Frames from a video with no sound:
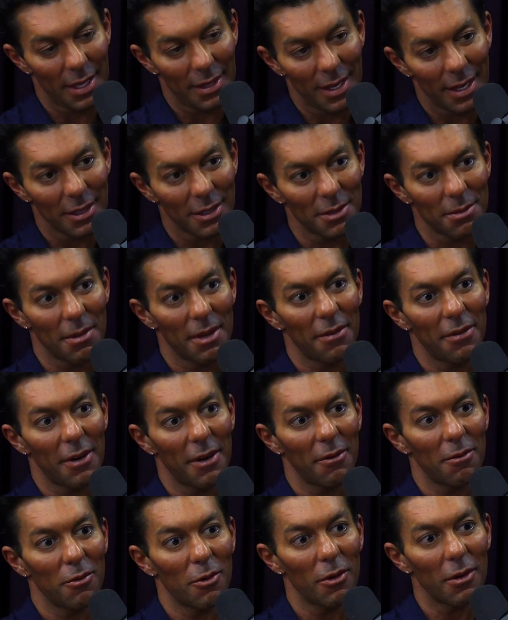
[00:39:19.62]
That is my
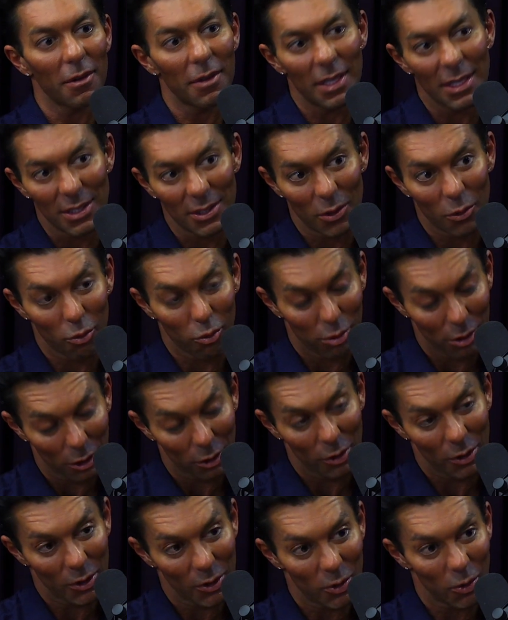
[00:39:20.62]
favorite movie. That's the
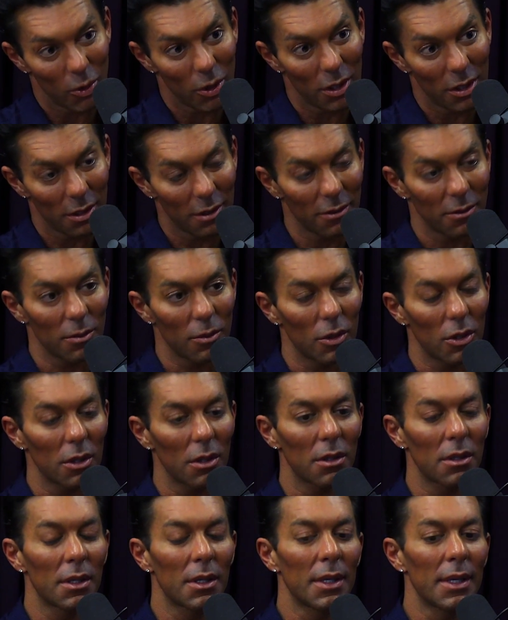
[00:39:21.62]
realest one of them
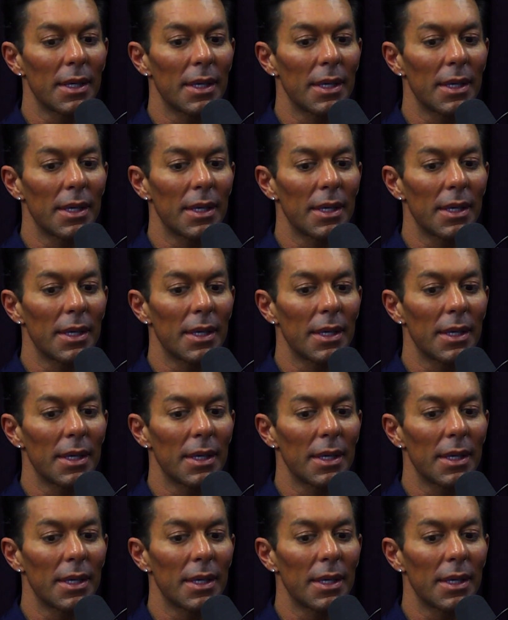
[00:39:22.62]
all.